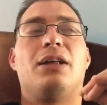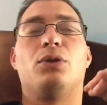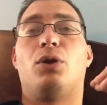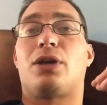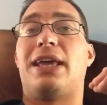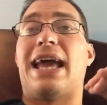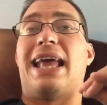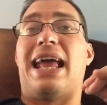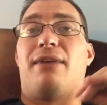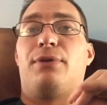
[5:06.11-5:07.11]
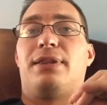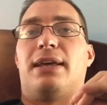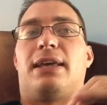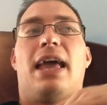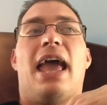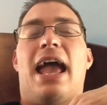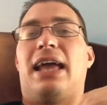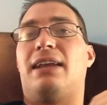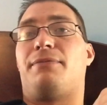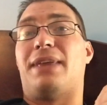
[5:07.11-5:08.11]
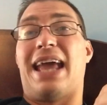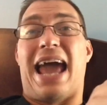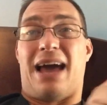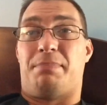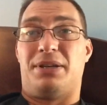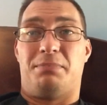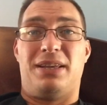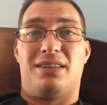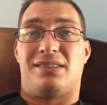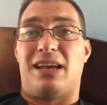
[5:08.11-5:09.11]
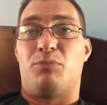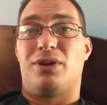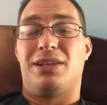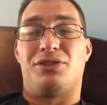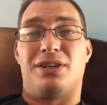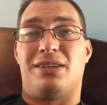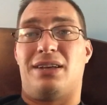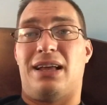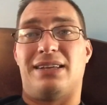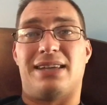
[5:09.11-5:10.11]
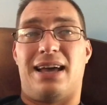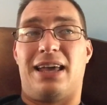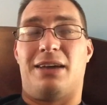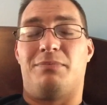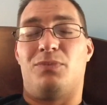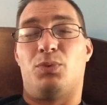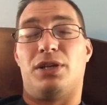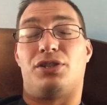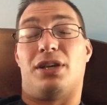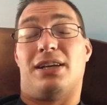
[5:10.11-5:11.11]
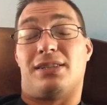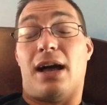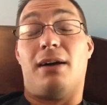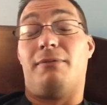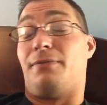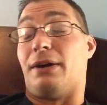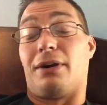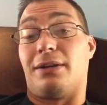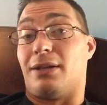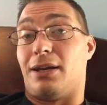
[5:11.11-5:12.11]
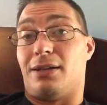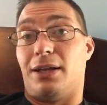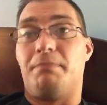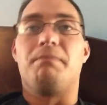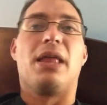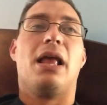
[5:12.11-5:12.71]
Looking at everything, and if they happen to be the same religion as I am, which is very unlikely,